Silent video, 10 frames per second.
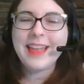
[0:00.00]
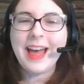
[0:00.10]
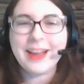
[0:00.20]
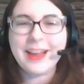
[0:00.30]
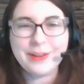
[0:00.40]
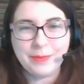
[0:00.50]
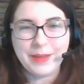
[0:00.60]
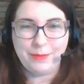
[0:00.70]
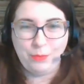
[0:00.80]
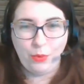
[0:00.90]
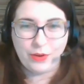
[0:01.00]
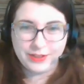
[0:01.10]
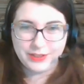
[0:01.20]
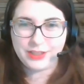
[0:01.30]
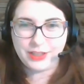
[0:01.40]
that could be
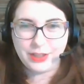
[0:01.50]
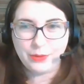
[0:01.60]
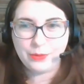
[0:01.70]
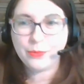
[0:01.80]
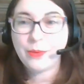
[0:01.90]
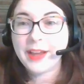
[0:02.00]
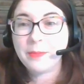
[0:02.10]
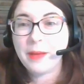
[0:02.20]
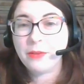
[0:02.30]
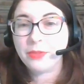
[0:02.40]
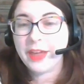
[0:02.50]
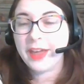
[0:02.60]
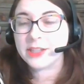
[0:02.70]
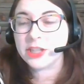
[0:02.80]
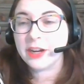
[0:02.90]
important to you. Write about
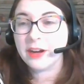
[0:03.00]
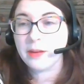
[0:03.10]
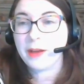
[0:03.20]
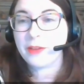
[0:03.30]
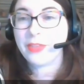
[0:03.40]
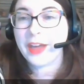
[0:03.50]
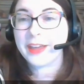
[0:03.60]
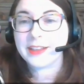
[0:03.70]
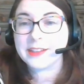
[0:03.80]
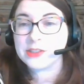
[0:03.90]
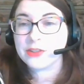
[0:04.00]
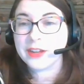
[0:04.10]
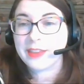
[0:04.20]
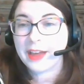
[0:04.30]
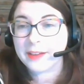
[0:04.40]
that, share about that,
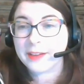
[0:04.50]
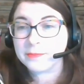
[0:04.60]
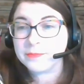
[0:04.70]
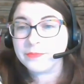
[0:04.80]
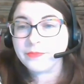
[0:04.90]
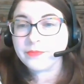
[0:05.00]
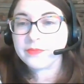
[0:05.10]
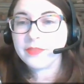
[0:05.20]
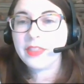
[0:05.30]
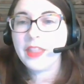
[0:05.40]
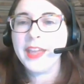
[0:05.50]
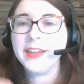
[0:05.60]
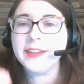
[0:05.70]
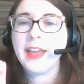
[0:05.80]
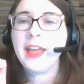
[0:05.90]
illustrate that,
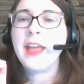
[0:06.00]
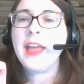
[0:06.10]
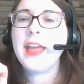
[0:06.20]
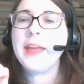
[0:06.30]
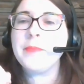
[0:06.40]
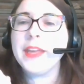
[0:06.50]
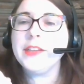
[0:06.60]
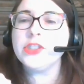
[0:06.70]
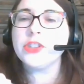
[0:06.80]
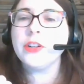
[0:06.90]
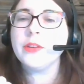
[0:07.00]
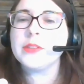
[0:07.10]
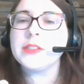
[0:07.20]
and be sure to